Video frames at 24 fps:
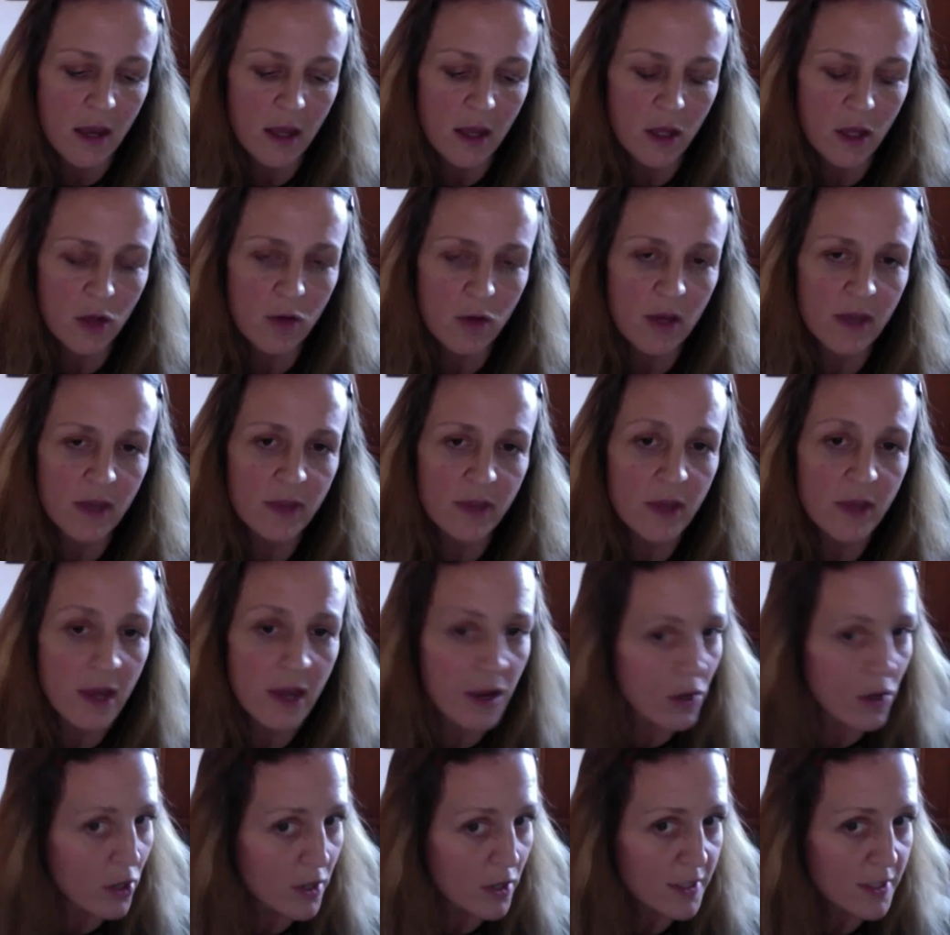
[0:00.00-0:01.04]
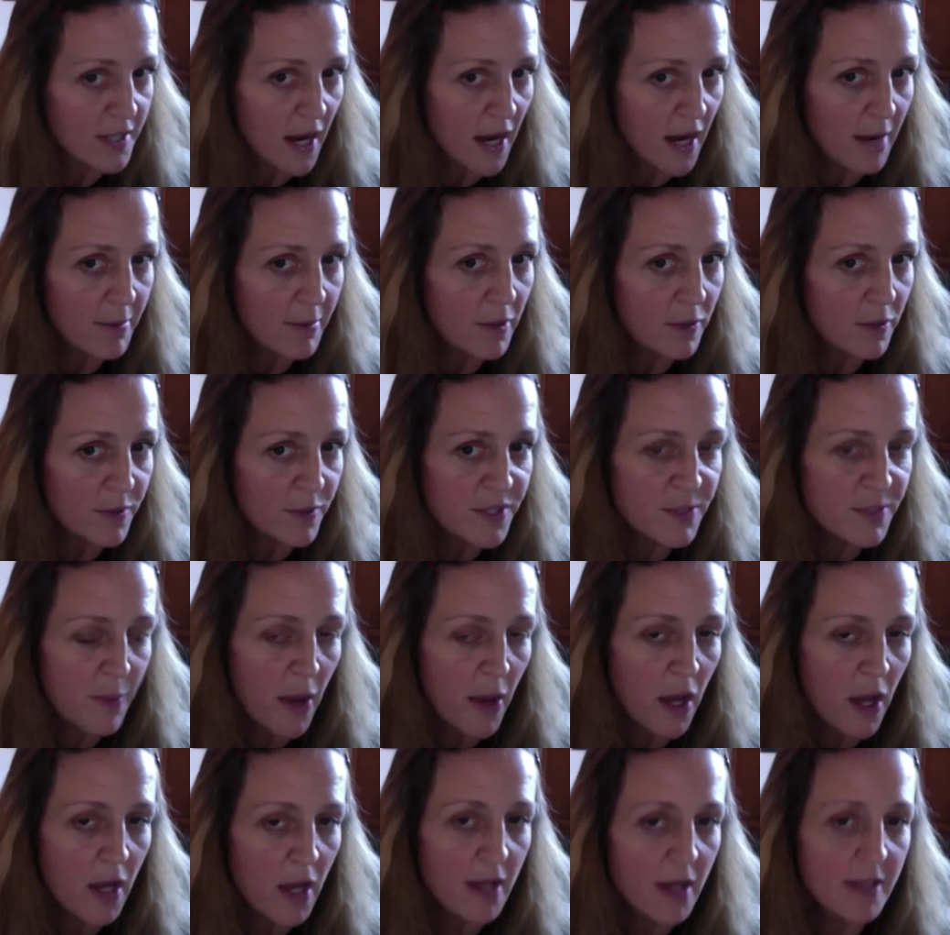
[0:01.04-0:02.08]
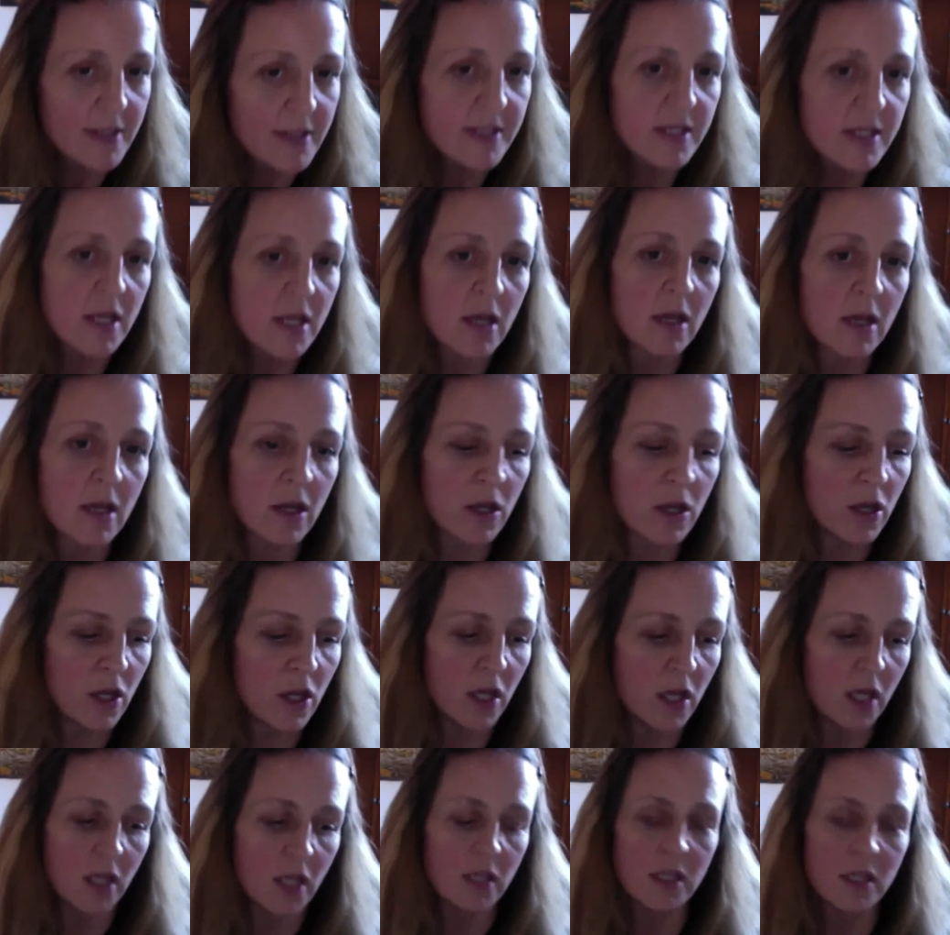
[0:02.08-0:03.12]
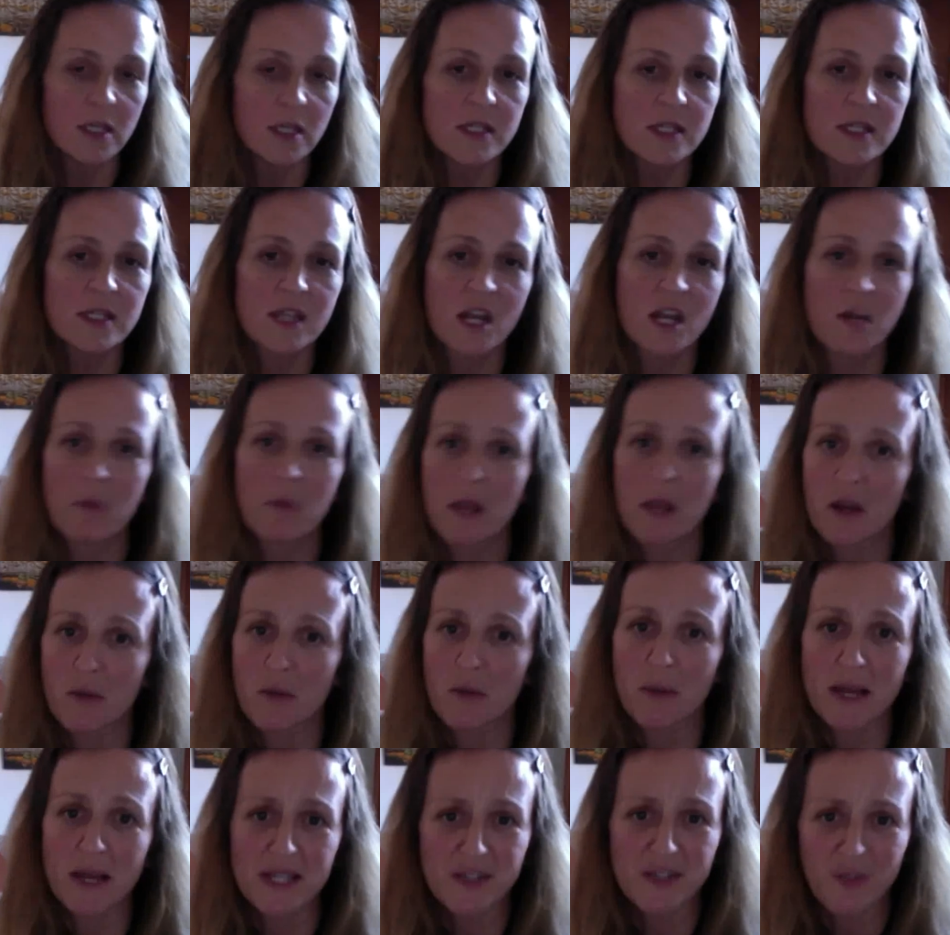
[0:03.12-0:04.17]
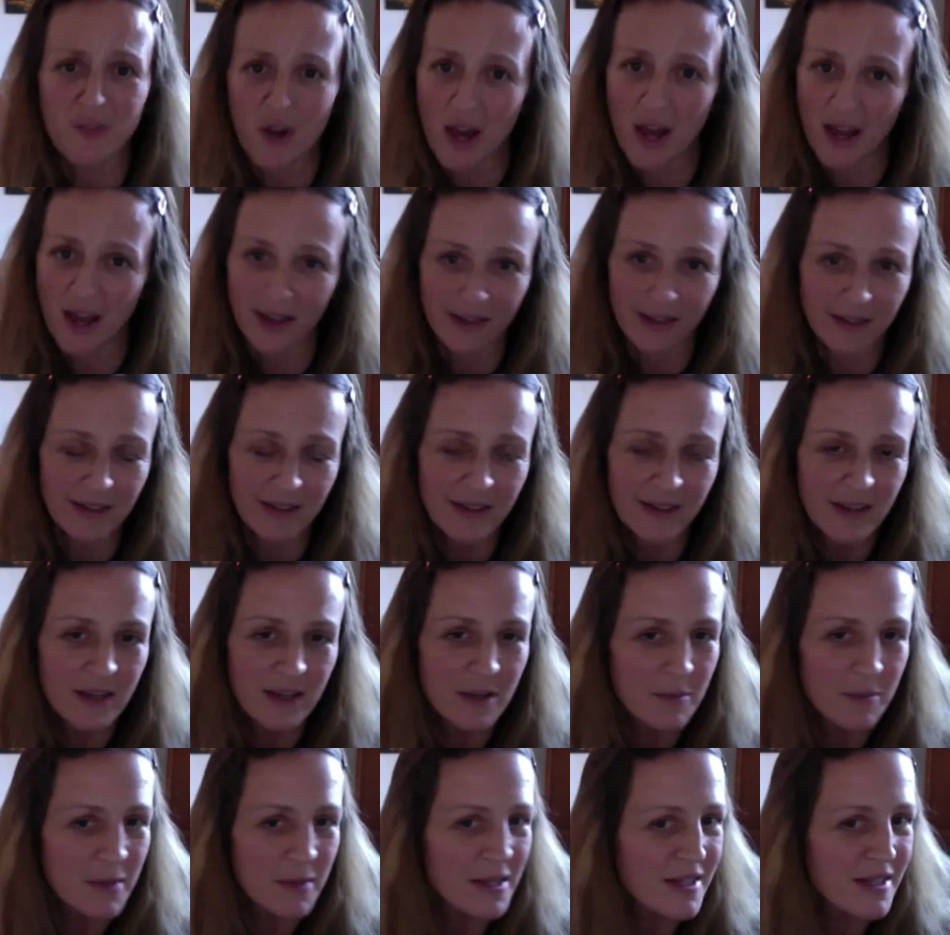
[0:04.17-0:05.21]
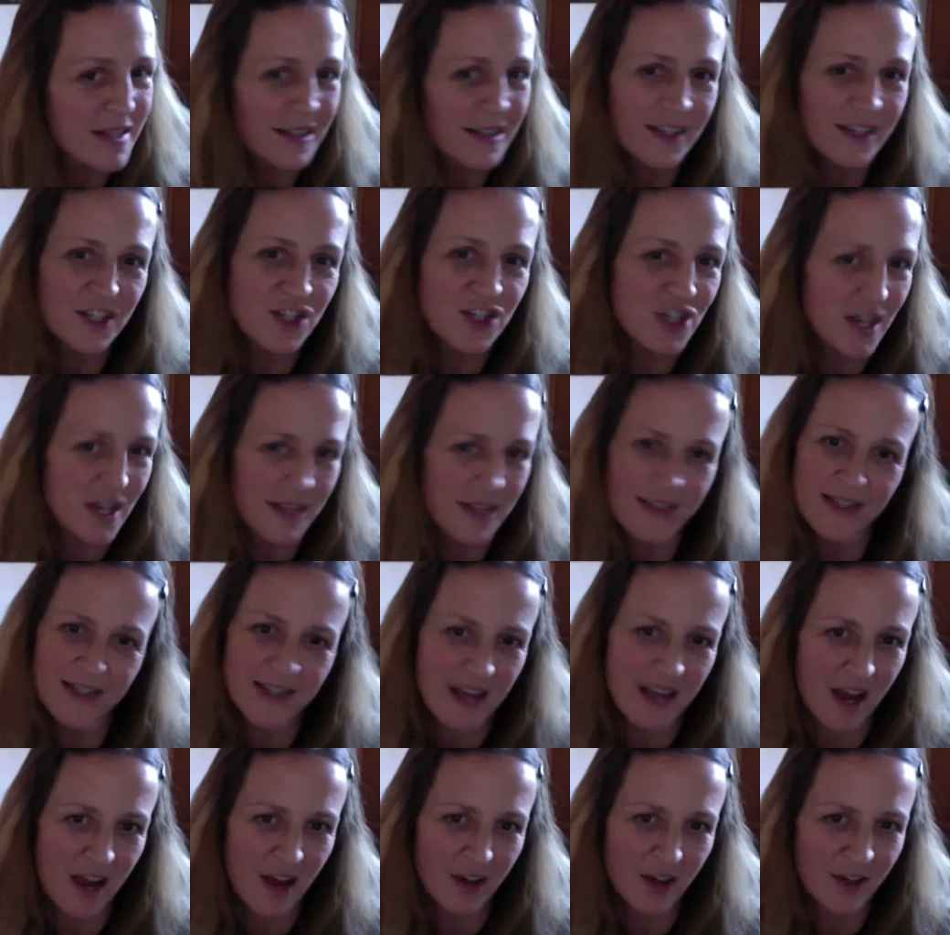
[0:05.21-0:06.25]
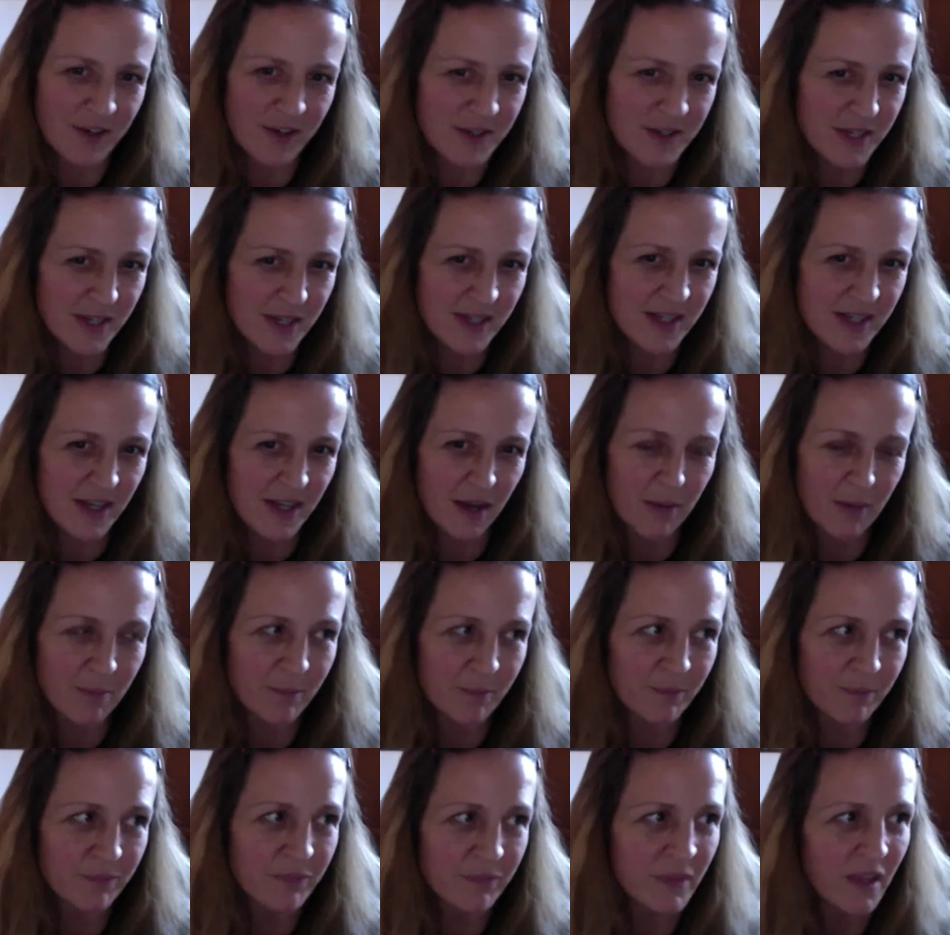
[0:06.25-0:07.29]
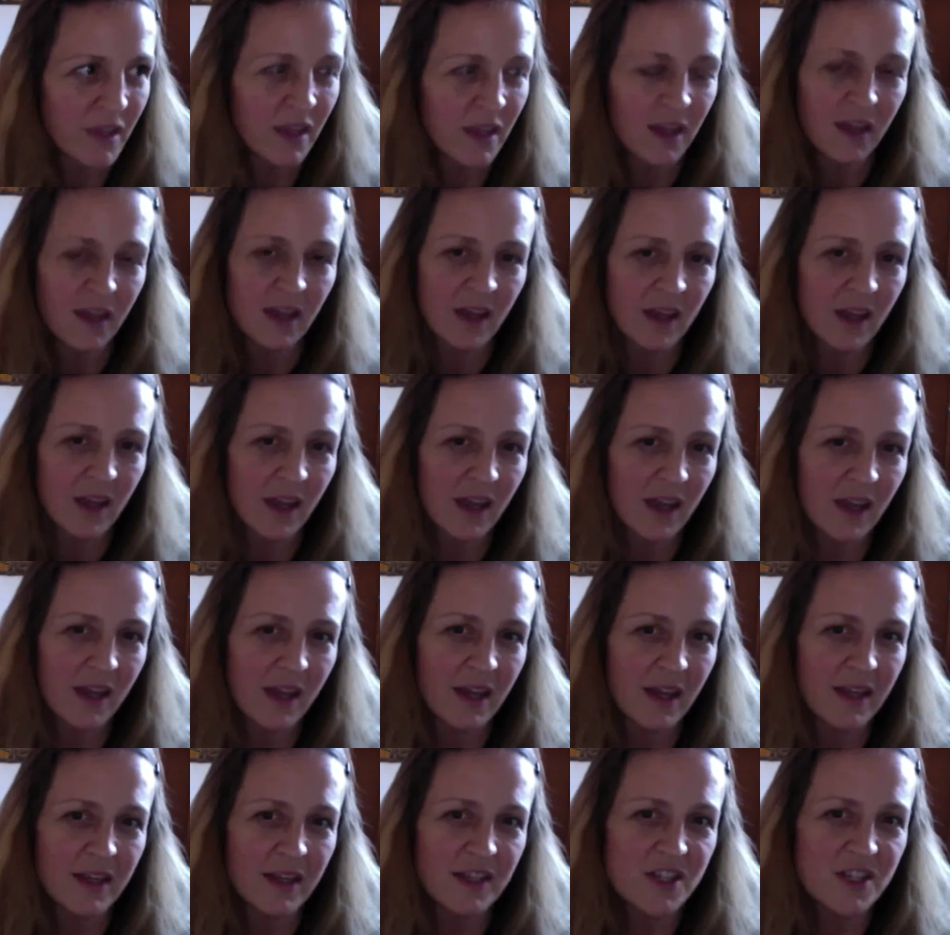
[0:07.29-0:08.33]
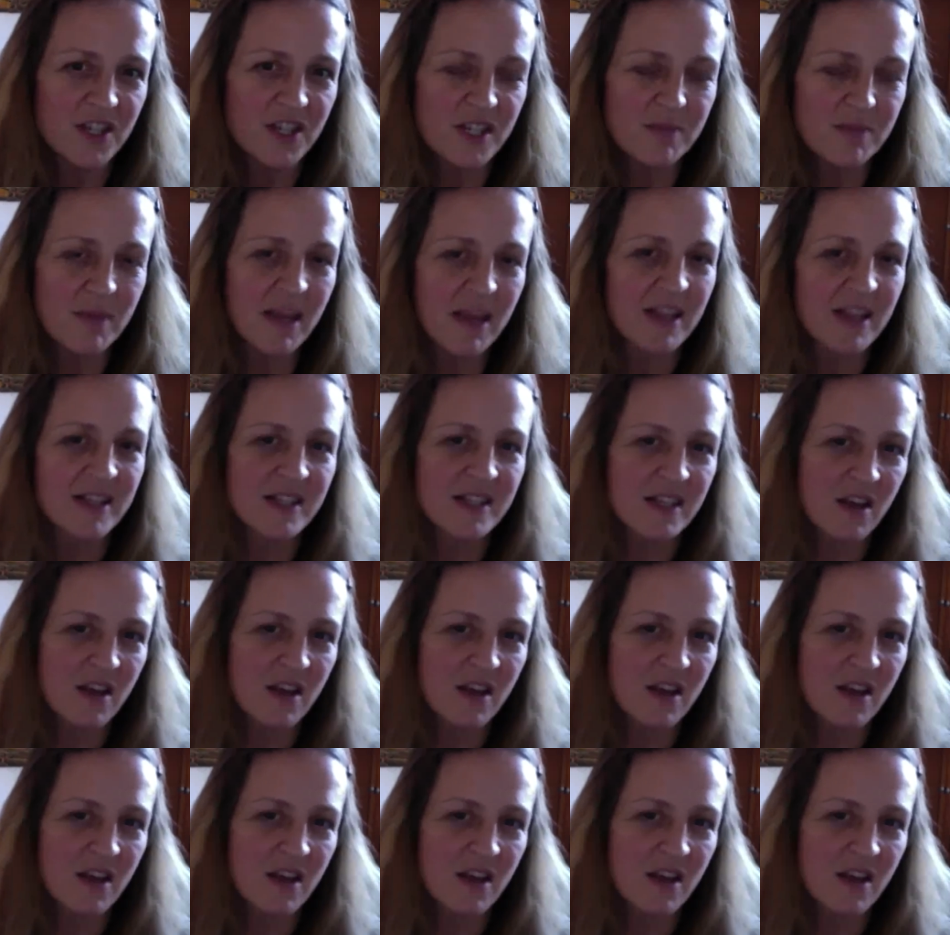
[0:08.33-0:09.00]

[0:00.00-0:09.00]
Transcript: you get that Herxheimer response, this is going to be your best friend, because it like shuts down your system, and it just makes